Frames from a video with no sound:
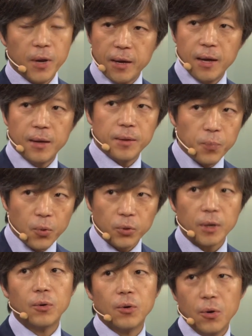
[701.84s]
play an
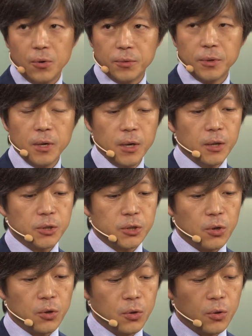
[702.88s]
important role.
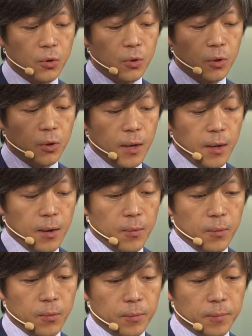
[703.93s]
So,
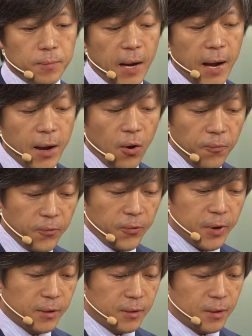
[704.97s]
by
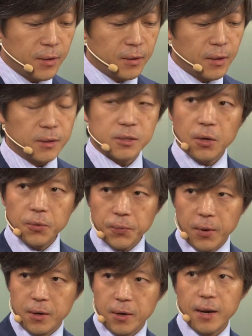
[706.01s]
offering the
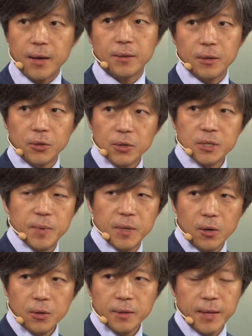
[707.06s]
software and the USB
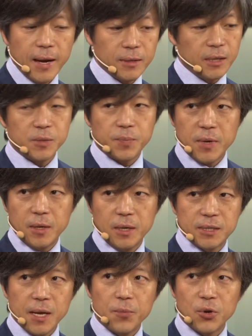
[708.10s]
dock that
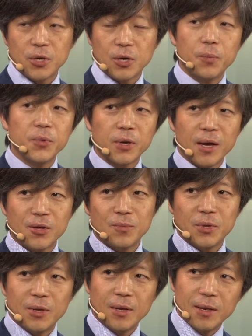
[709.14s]
establish a
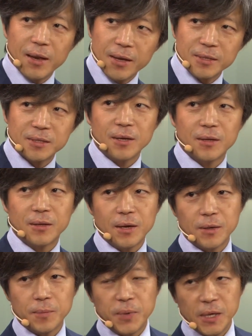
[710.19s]
communication between lens and
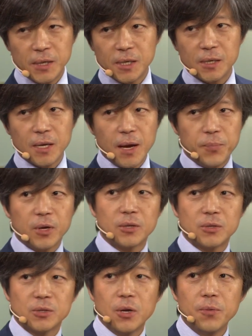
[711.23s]
the PC
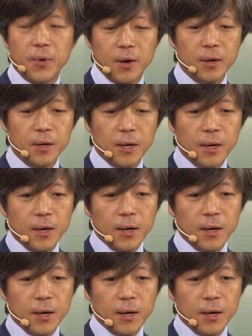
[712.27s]
application software,